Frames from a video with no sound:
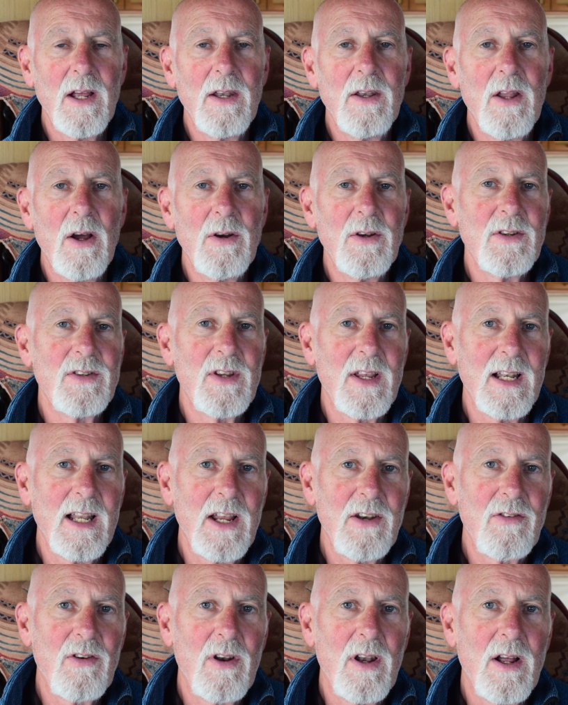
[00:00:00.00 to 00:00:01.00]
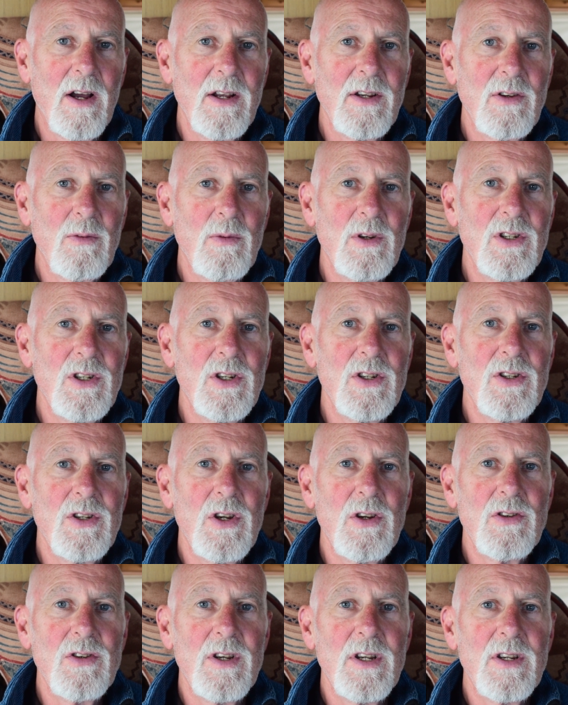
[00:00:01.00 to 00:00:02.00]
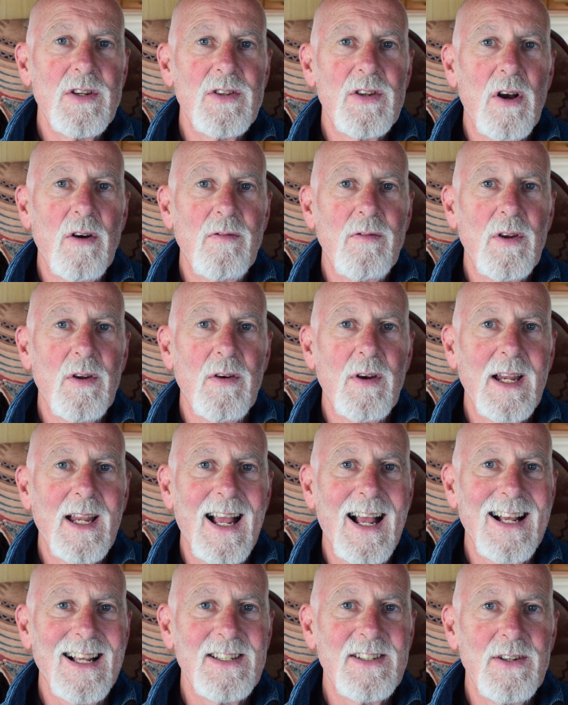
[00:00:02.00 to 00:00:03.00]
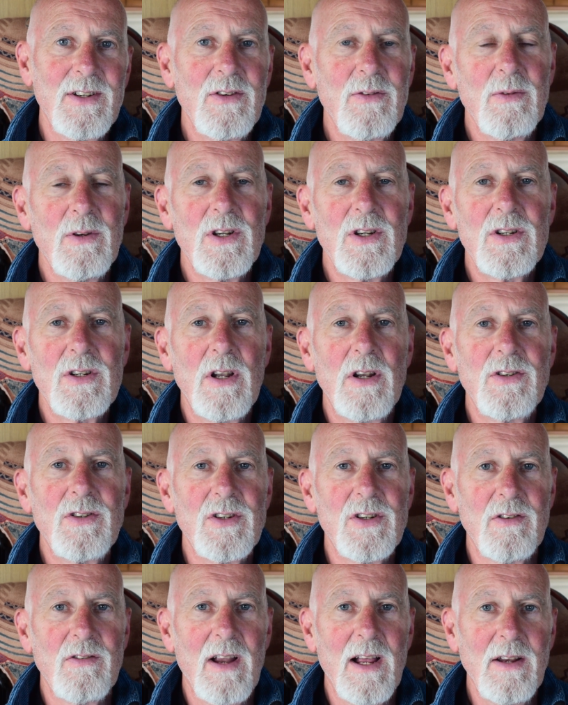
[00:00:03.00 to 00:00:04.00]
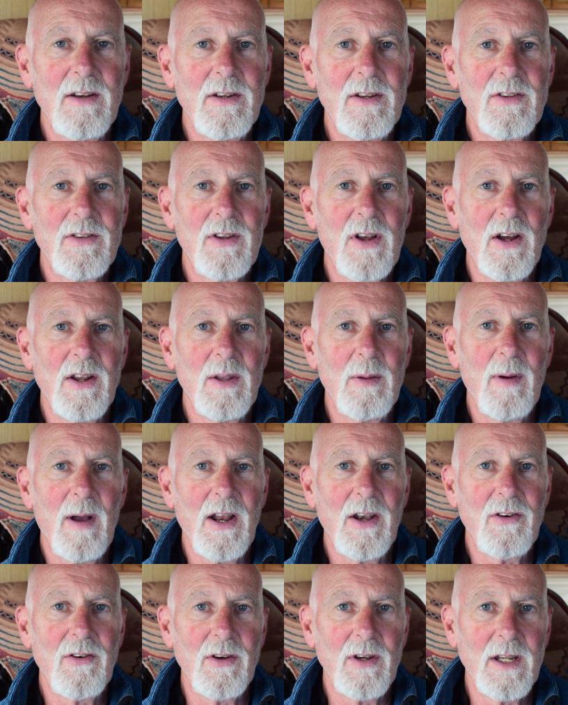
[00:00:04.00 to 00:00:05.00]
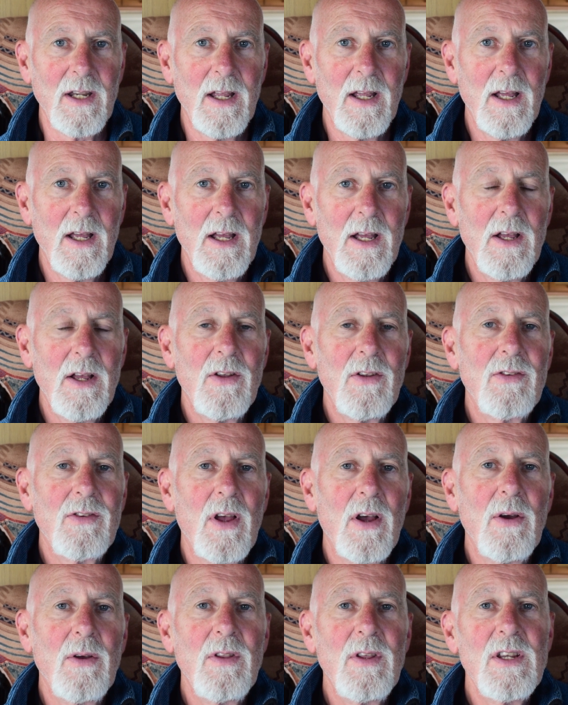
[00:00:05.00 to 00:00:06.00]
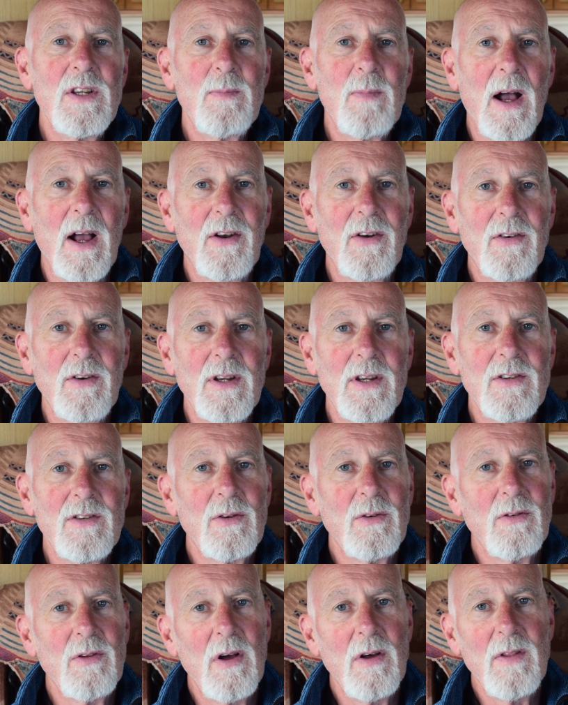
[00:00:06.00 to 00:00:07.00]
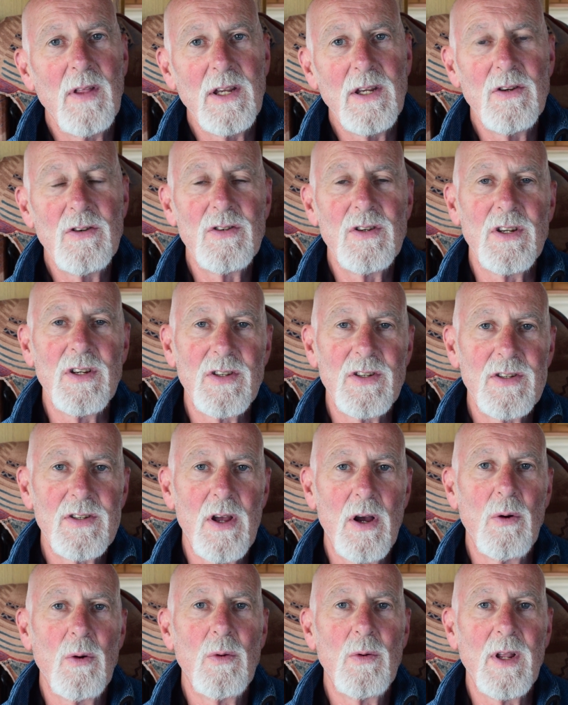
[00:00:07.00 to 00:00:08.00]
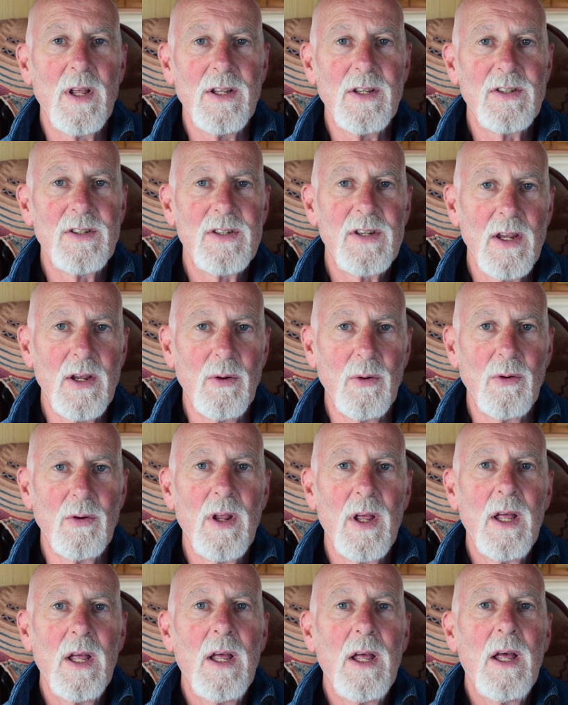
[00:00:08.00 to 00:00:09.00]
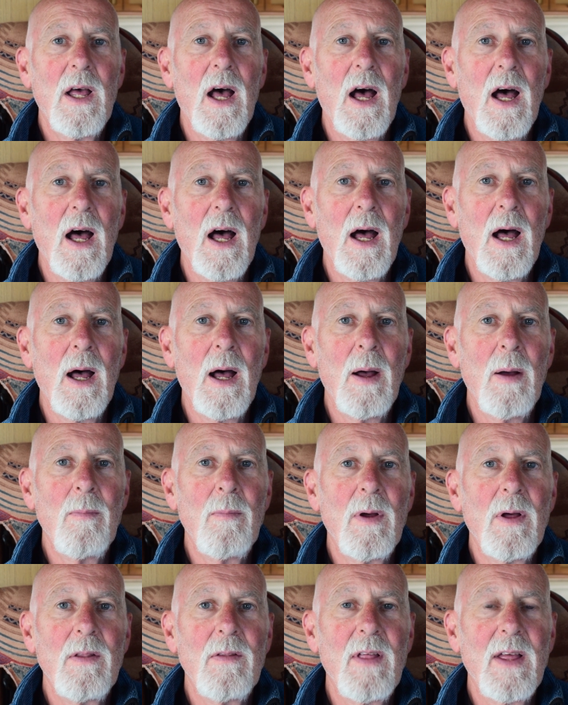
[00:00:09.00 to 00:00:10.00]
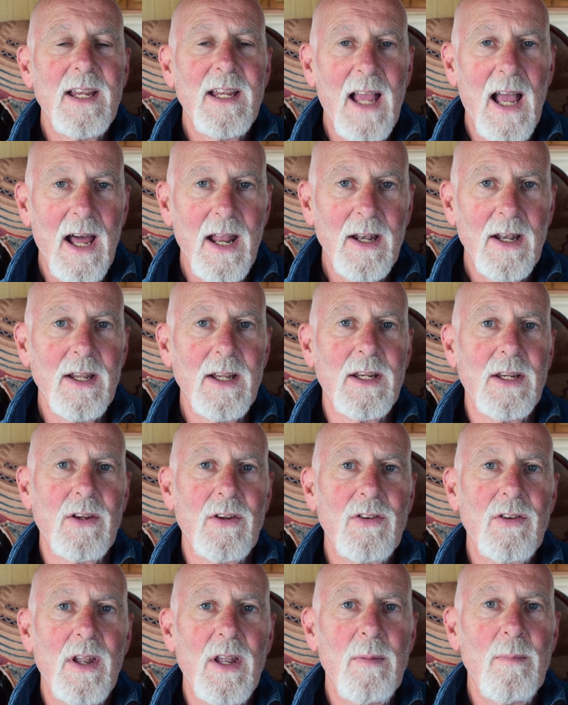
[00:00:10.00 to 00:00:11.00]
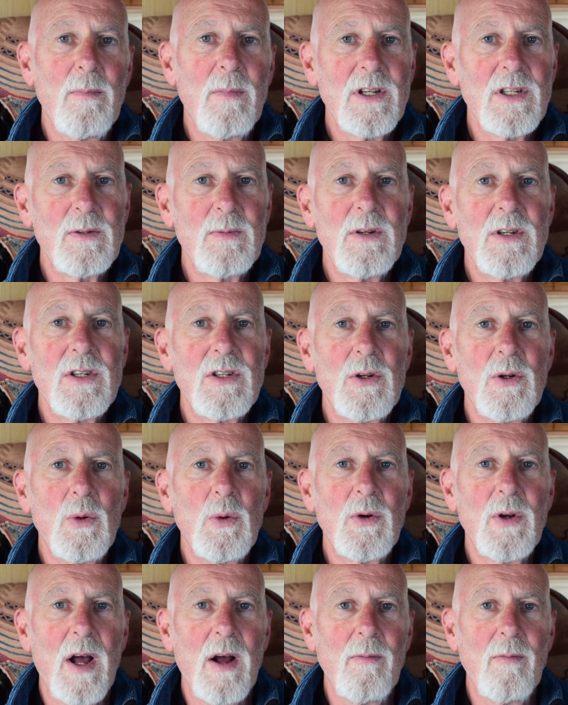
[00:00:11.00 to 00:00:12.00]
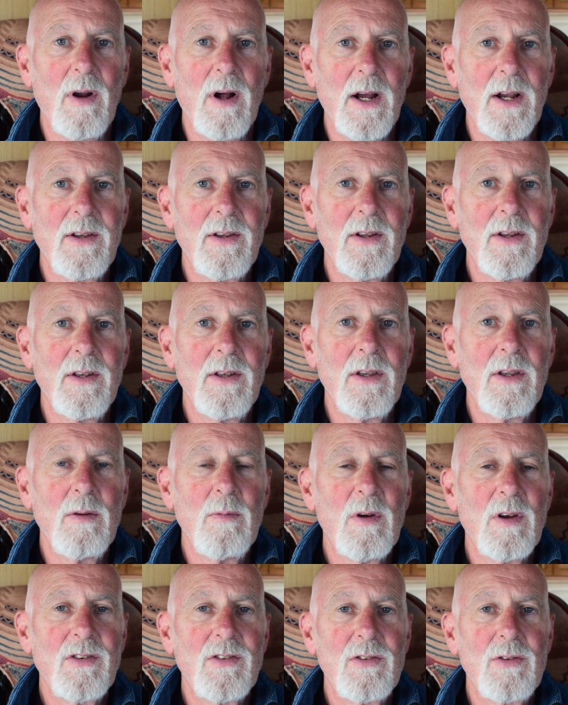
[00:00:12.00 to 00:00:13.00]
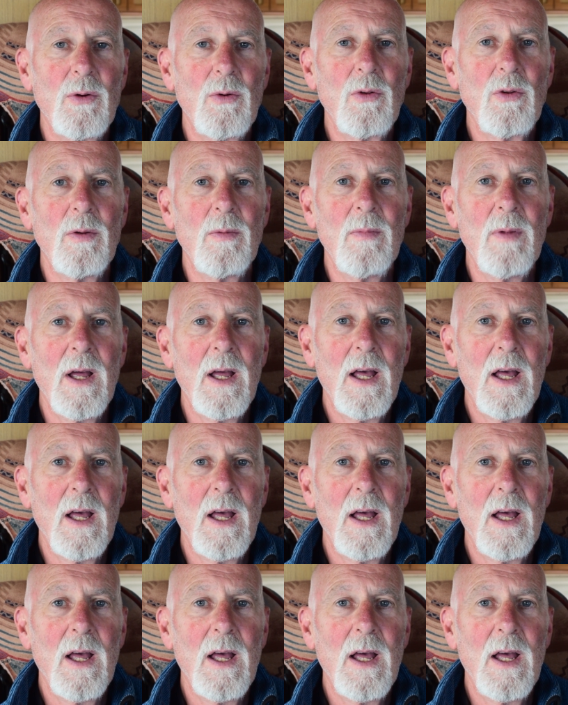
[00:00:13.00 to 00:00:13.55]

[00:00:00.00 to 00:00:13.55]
known as the electrolyte, which is usually sulfuric acid, which sloshes around inside the battery. So these batteries, although they're usually sold as sealed, they can leak, so they must be stored upright, and you must store them